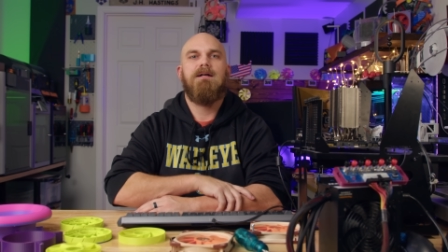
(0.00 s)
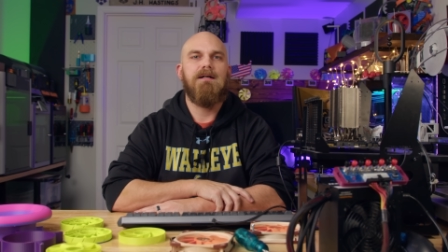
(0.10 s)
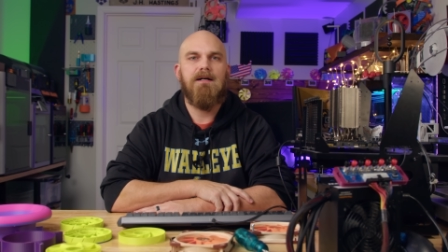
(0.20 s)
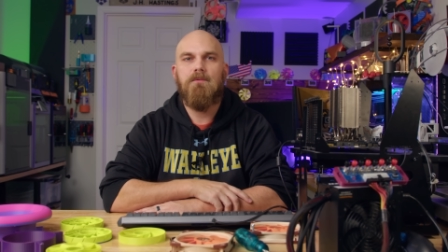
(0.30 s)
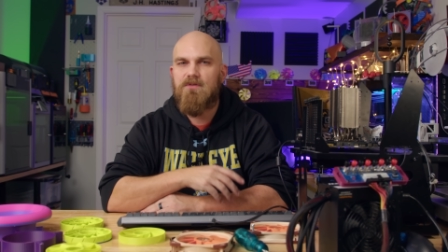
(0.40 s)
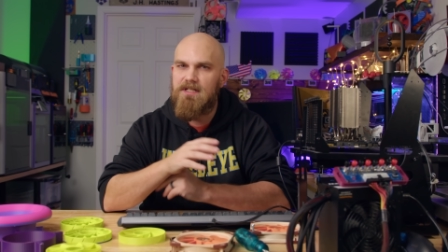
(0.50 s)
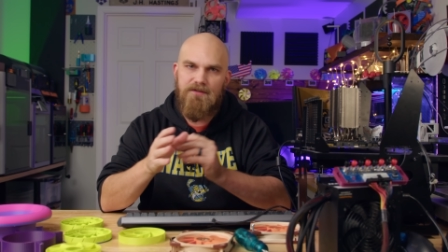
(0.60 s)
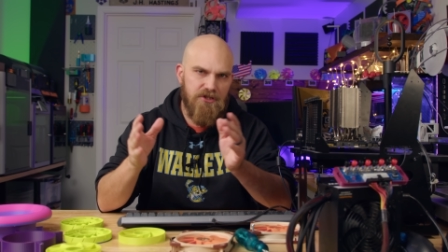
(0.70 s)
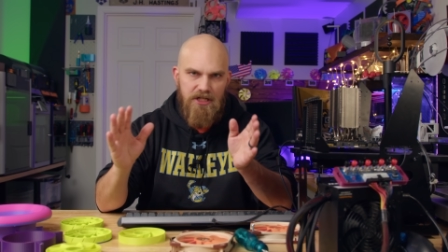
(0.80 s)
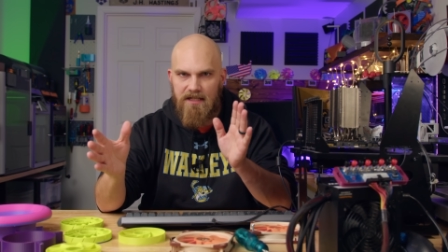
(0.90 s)
um, we'll see if
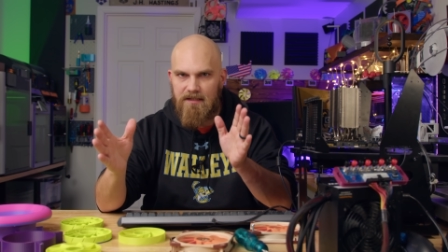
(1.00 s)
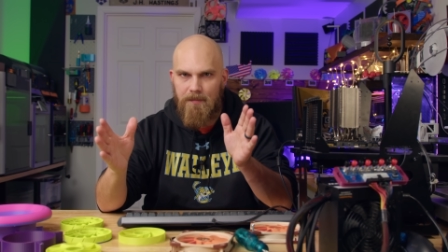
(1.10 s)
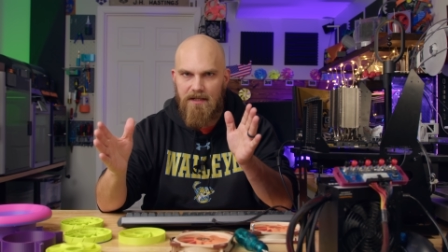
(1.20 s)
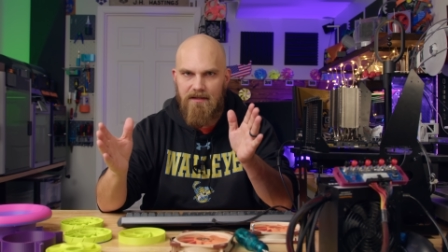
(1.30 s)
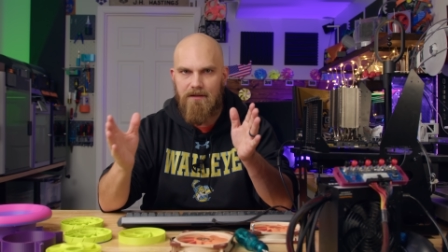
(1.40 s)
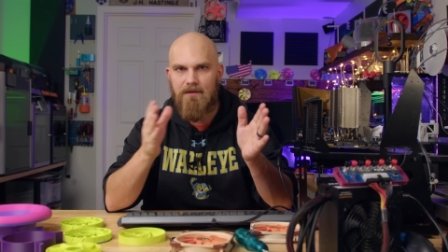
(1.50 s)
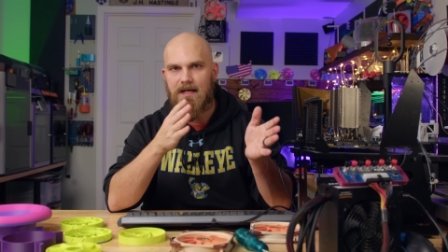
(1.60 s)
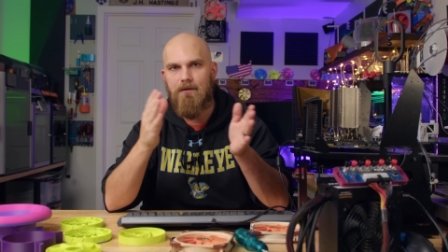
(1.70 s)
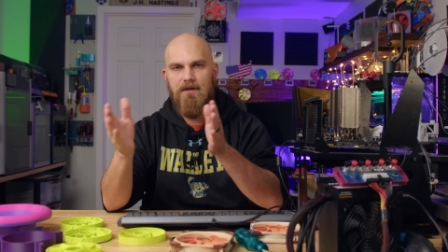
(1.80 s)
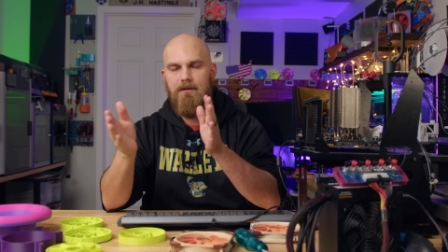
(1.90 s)
it shakes up anything with
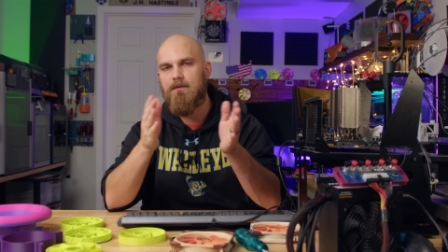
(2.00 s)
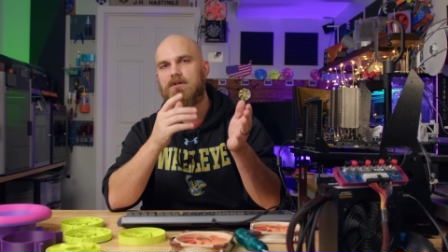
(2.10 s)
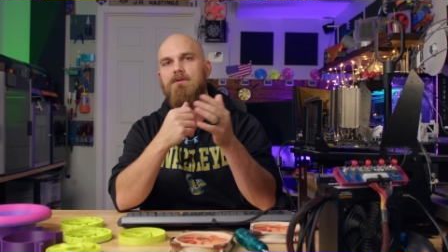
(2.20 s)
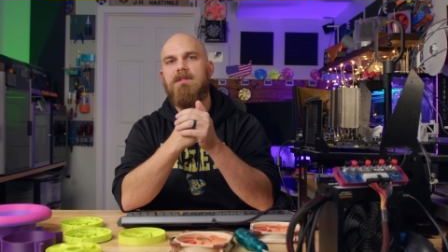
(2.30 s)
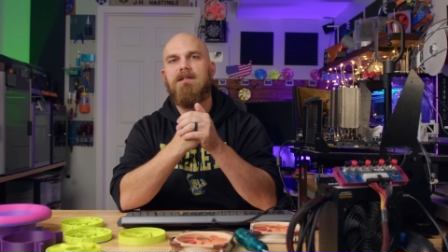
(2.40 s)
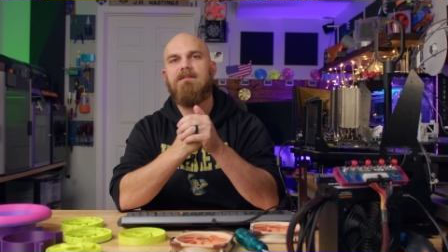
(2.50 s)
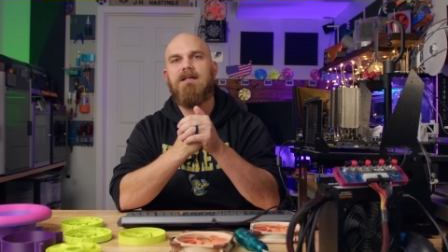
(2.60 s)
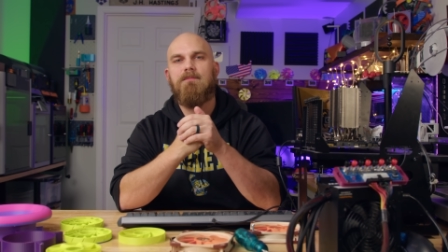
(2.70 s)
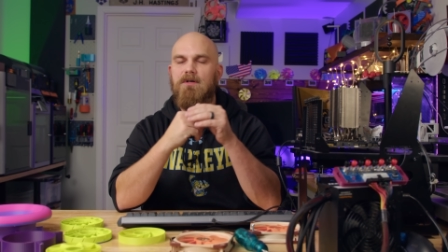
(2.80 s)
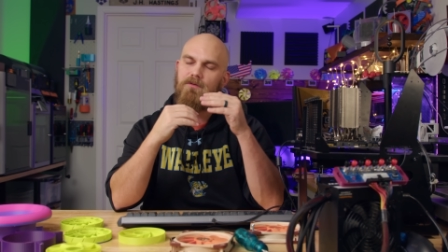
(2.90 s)
how we're, we're doing things
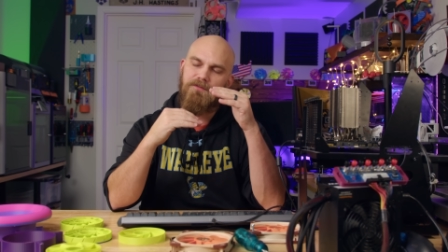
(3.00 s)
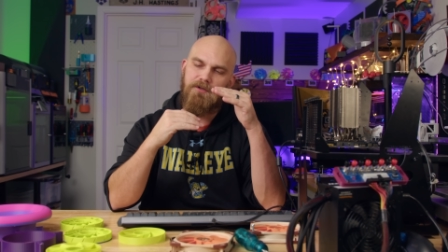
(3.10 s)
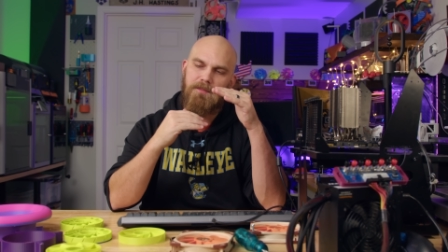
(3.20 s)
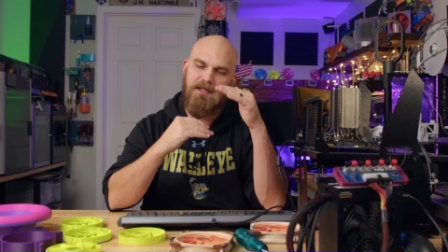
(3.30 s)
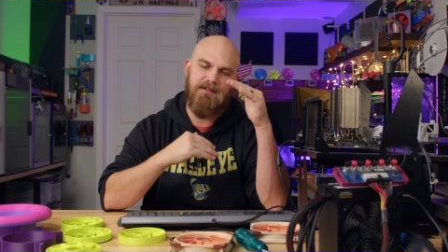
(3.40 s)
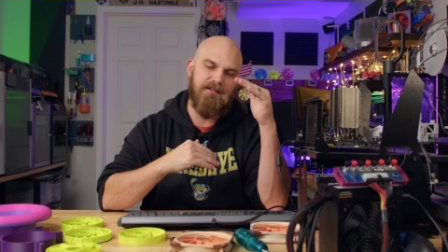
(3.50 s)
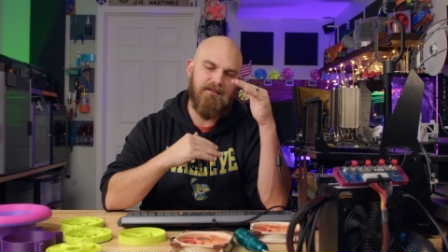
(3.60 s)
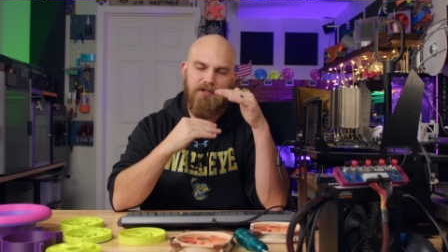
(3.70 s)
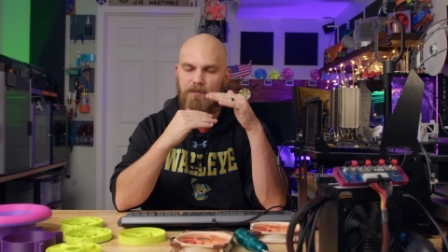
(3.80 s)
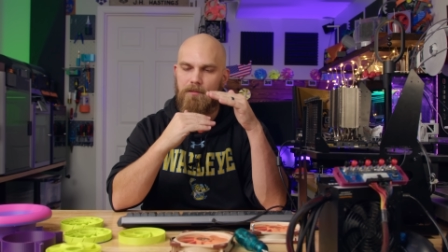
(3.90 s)
now, but hopefully it'll make things a
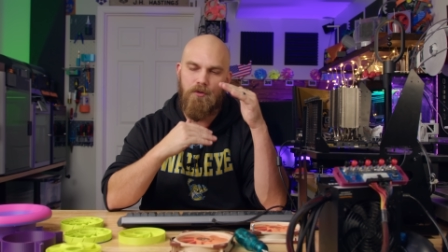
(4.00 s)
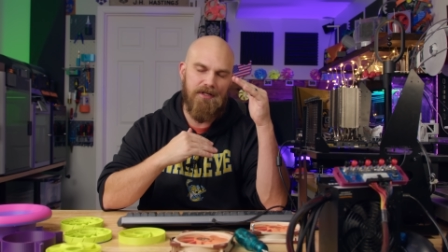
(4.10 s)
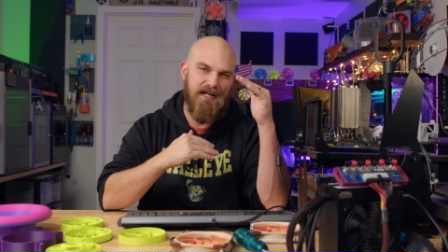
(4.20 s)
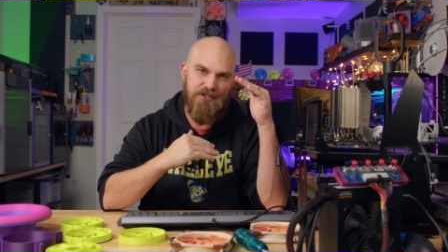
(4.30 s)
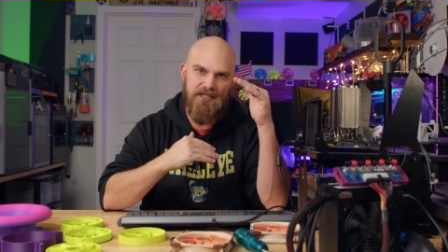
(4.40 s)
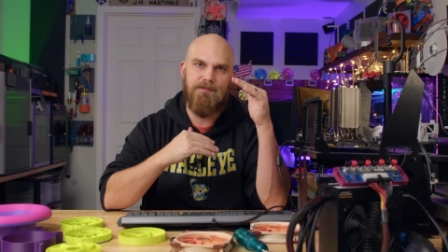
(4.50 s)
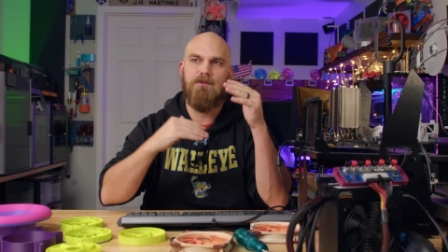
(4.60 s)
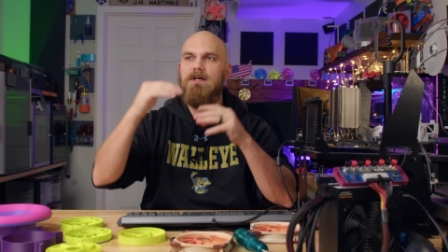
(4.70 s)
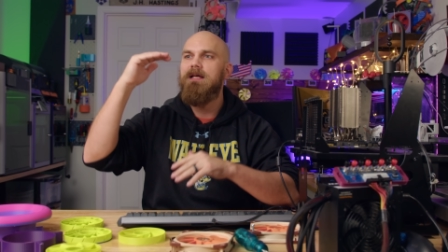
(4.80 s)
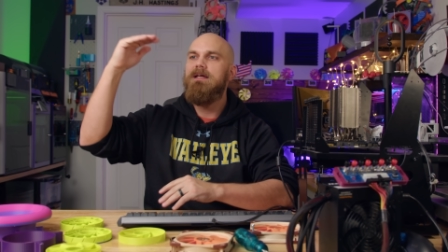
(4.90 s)
little bit more
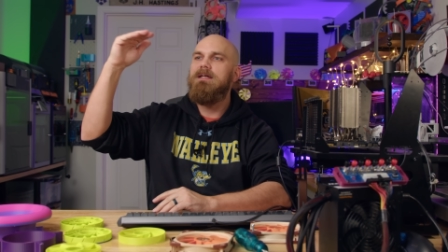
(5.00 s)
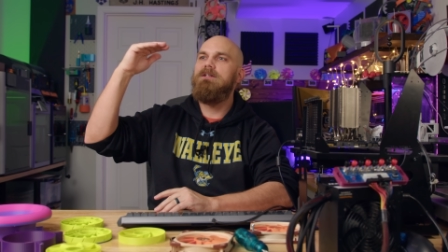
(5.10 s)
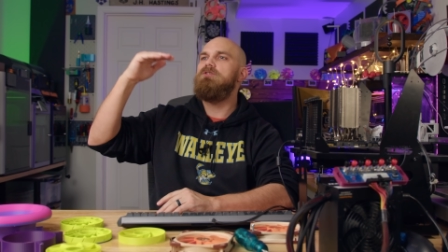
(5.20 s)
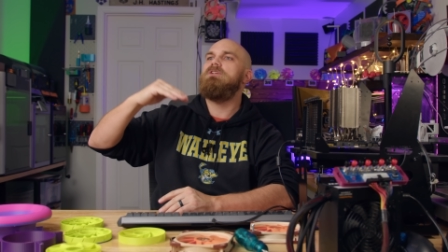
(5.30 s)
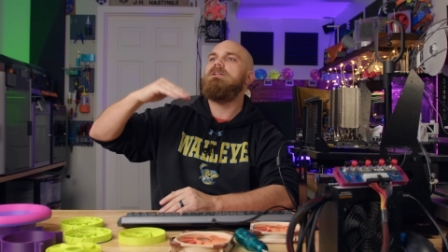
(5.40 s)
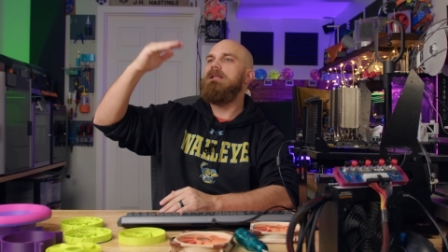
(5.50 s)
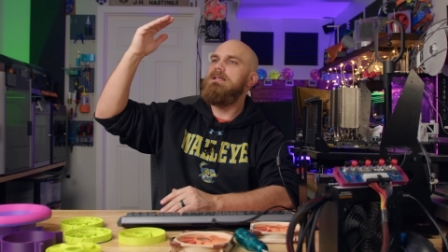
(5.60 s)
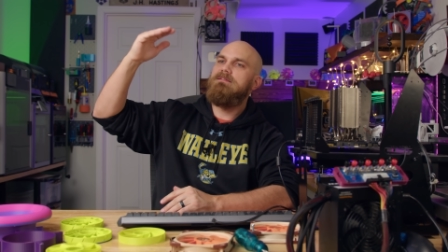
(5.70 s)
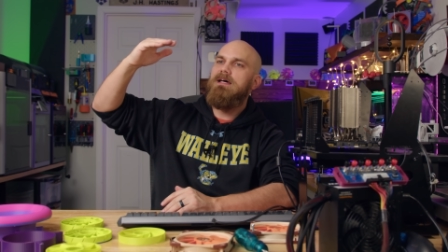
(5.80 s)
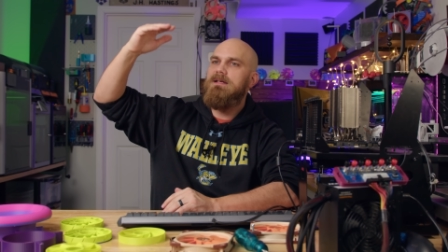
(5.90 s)
digestible, easier to
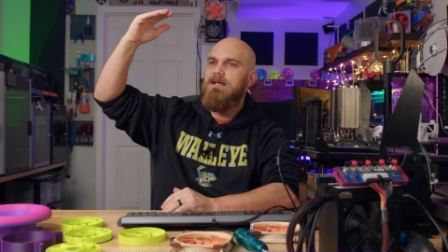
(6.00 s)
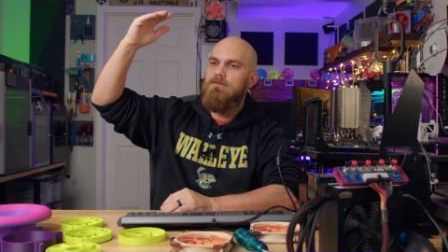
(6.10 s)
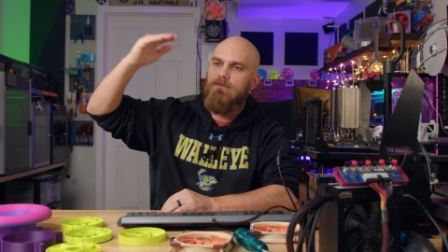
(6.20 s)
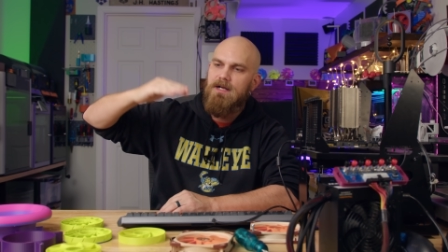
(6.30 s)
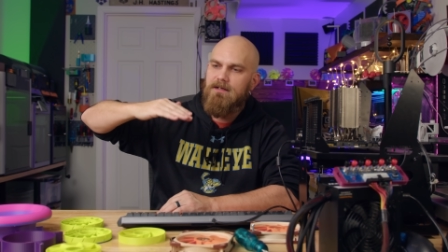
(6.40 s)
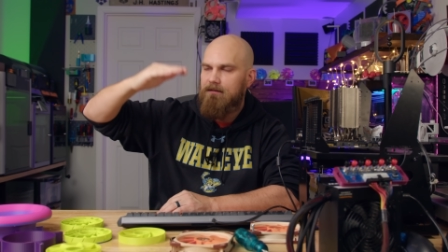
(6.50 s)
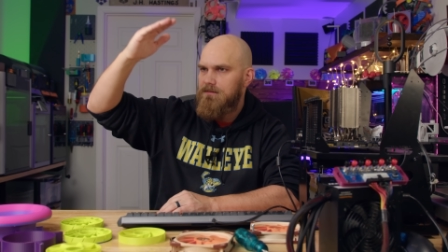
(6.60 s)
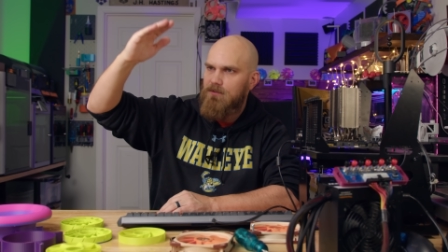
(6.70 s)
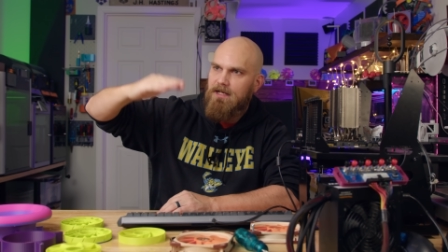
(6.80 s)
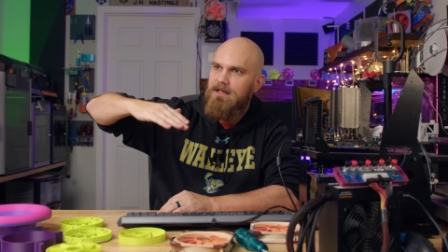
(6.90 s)
glance at and rec
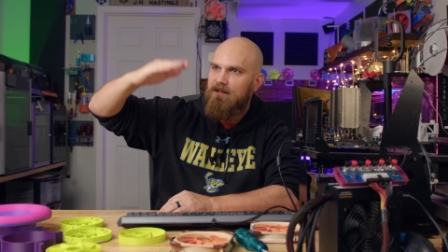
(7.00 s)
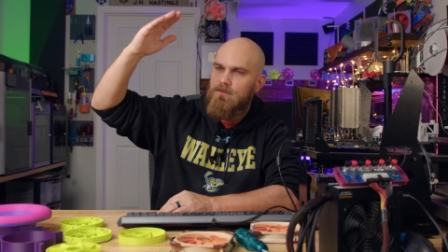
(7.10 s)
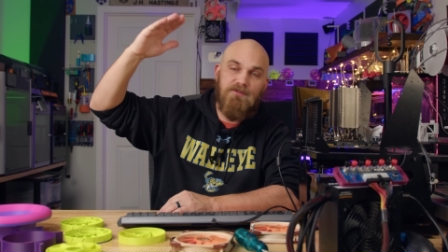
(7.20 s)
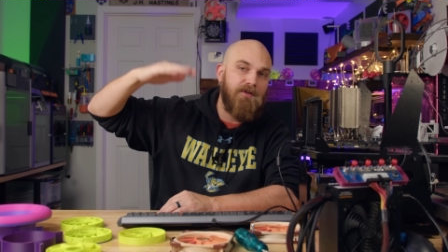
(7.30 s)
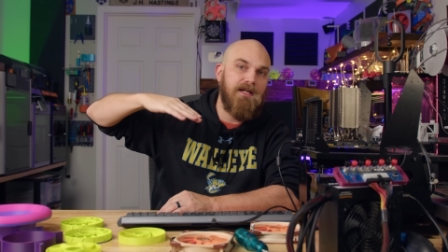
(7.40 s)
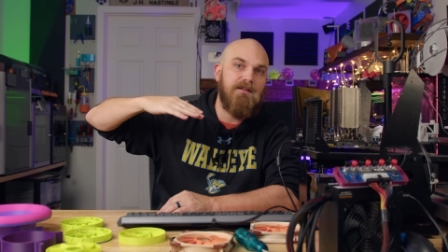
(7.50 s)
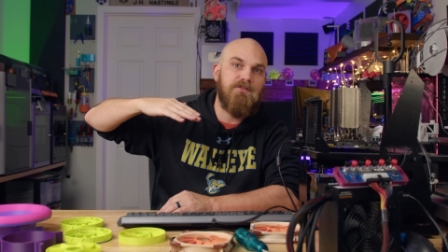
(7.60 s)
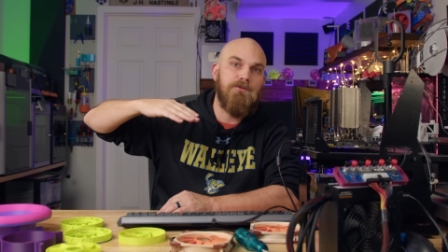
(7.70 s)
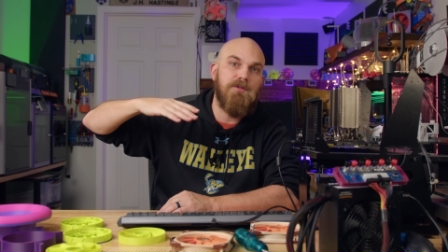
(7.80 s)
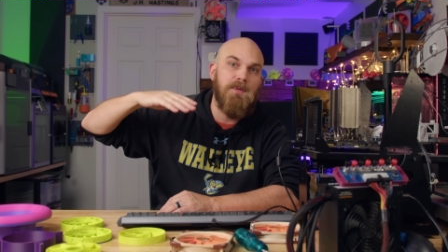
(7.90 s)
recognize which fan is doing the